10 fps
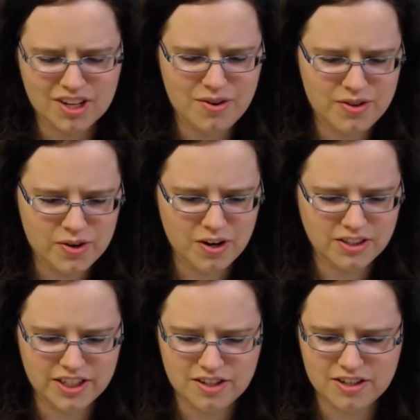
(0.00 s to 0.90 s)
Oh, and they're
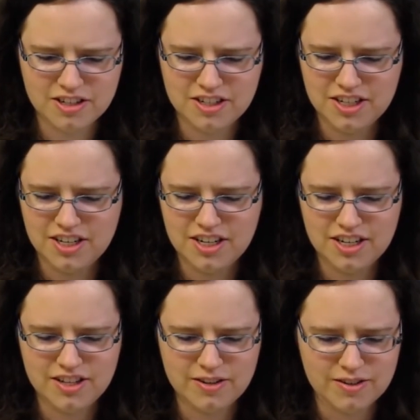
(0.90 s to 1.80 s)
all in their
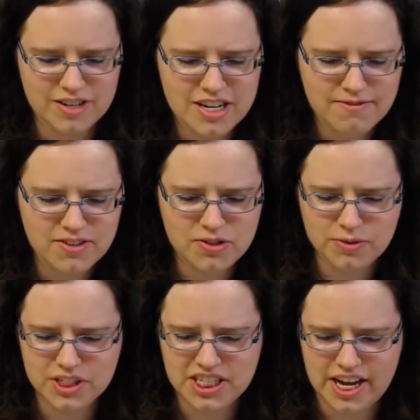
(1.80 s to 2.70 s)
individual
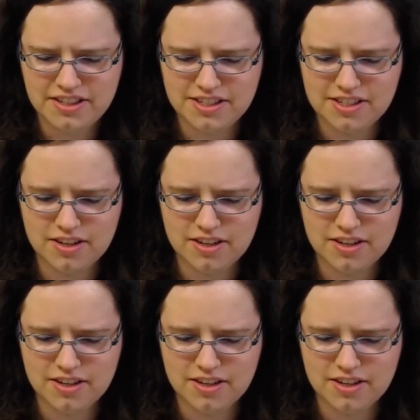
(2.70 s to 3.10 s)
sets.